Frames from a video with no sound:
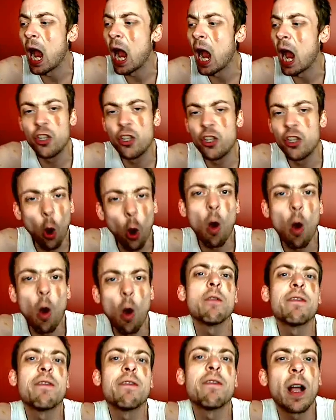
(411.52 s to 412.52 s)
your
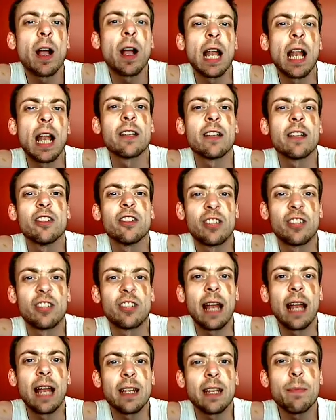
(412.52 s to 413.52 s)
own fucking
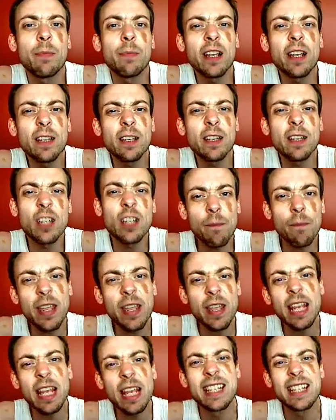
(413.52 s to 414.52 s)
understanding? Because if
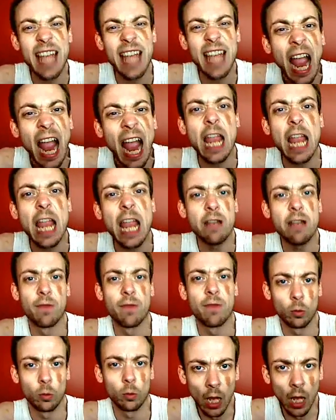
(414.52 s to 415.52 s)
something is that
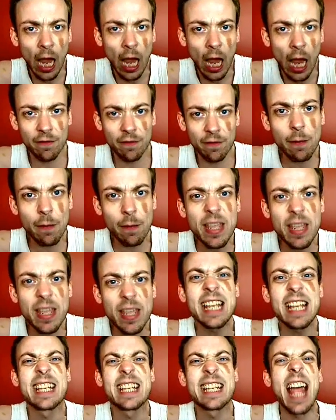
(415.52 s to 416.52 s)
evil, if something
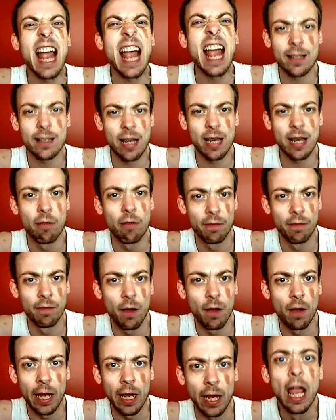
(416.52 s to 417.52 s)
is that
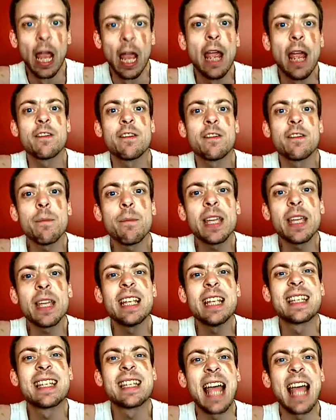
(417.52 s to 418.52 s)
terrifying, if something
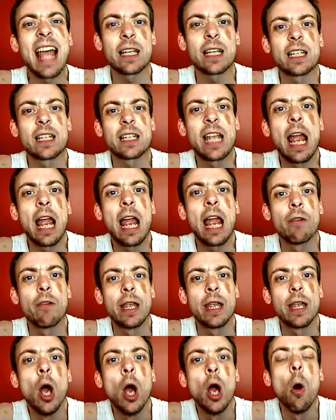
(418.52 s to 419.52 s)
is that scary,
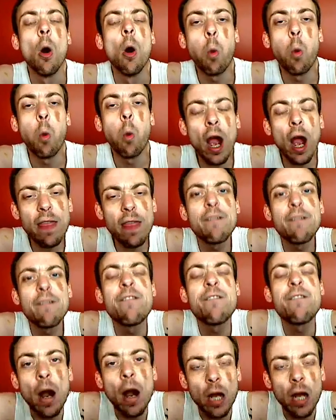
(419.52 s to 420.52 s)
why the
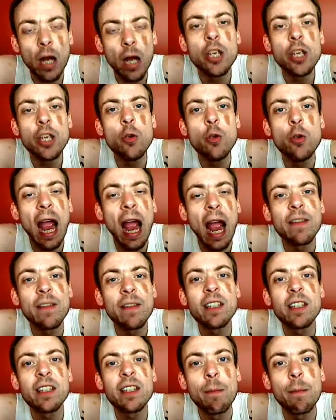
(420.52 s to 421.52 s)
fuck are you
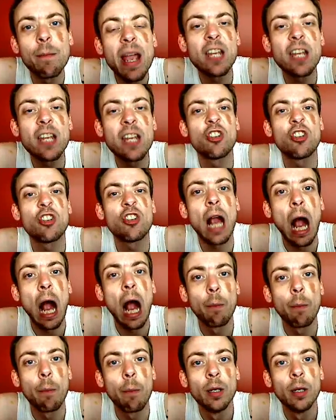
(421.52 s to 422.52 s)
having to make shit
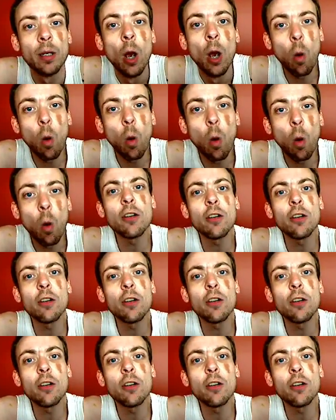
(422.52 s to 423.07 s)
up? Why